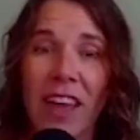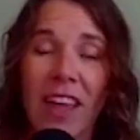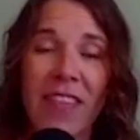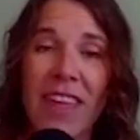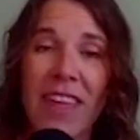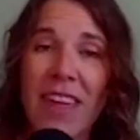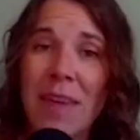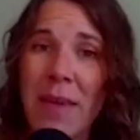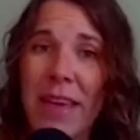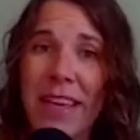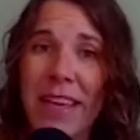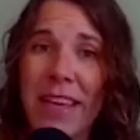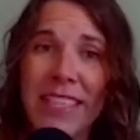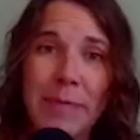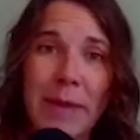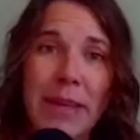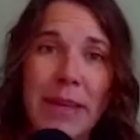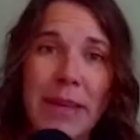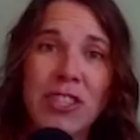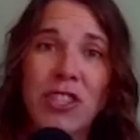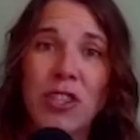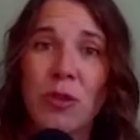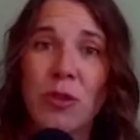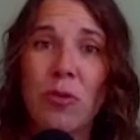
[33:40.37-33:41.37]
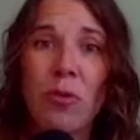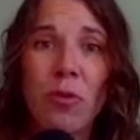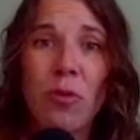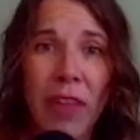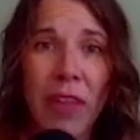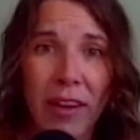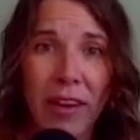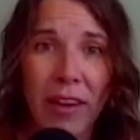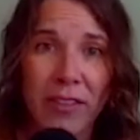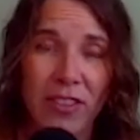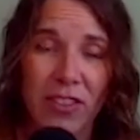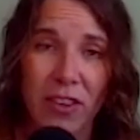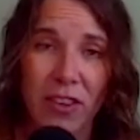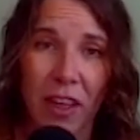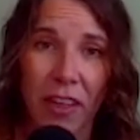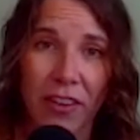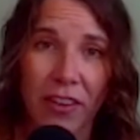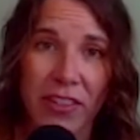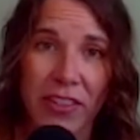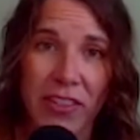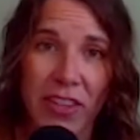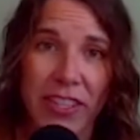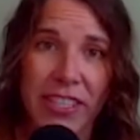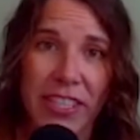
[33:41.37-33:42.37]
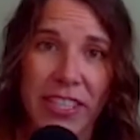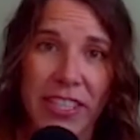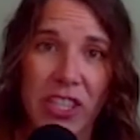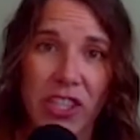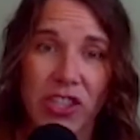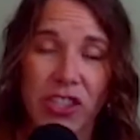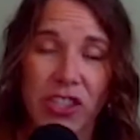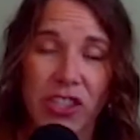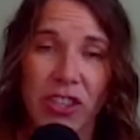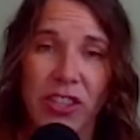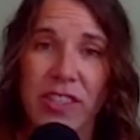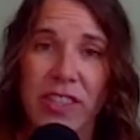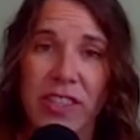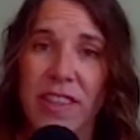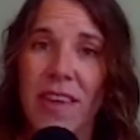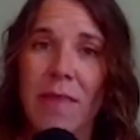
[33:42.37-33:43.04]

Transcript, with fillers: and they may spend $2,000 on t-shirts.